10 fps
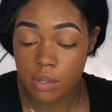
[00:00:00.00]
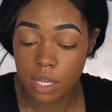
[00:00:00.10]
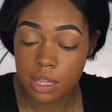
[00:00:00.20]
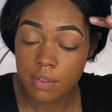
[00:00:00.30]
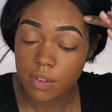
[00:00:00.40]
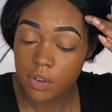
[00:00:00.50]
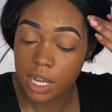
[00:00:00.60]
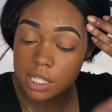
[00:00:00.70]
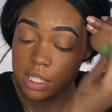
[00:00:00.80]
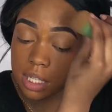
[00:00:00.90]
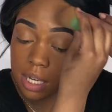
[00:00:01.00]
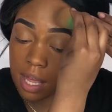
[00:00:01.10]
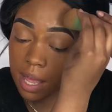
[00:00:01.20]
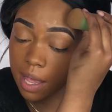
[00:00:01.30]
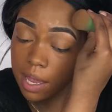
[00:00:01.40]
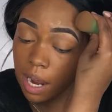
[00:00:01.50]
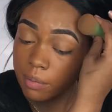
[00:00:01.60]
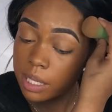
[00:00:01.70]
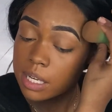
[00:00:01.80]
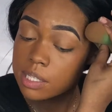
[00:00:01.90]
to get that foundation, and I
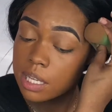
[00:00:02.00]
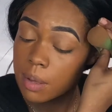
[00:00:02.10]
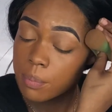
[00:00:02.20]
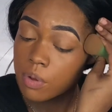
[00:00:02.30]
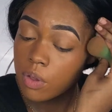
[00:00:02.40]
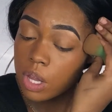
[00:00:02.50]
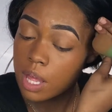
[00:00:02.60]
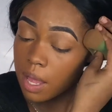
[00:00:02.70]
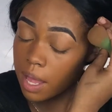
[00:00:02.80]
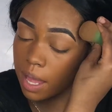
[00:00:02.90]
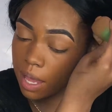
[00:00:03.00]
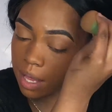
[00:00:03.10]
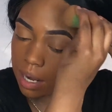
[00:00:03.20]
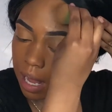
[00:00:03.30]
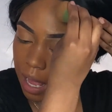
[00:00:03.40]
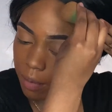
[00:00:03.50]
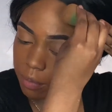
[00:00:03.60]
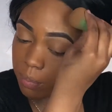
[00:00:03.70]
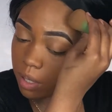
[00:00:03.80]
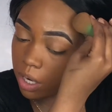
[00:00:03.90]
would get a sample and I
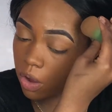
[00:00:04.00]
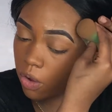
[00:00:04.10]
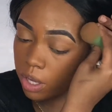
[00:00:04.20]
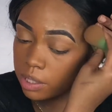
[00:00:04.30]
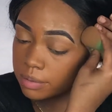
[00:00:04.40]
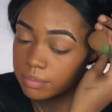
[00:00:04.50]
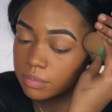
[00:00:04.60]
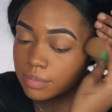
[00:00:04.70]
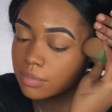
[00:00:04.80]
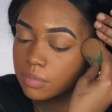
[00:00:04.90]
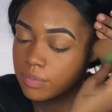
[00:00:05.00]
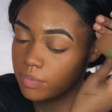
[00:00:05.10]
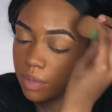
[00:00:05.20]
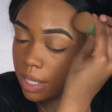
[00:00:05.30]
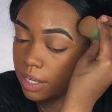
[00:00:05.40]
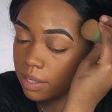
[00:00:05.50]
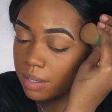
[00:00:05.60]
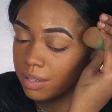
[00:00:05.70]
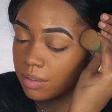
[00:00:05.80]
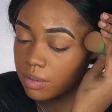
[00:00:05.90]
would put it on
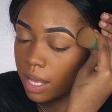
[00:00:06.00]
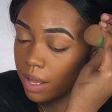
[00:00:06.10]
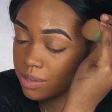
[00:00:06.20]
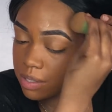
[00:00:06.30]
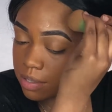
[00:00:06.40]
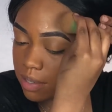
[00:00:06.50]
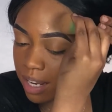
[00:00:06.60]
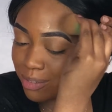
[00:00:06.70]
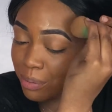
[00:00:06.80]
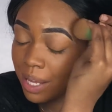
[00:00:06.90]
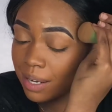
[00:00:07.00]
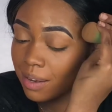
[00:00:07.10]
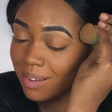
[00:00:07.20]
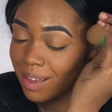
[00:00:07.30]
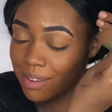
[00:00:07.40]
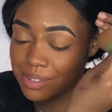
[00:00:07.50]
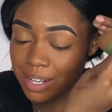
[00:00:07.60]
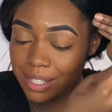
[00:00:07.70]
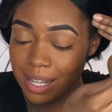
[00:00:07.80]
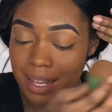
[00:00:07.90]
in natural lighting,
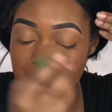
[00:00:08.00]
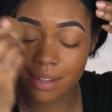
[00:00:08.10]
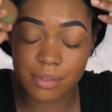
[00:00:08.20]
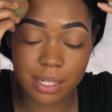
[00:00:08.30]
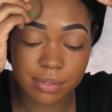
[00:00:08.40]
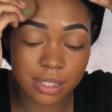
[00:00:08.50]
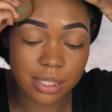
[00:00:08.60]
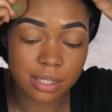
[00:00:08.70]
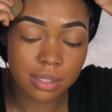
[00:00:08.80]
outside lighting, whatever.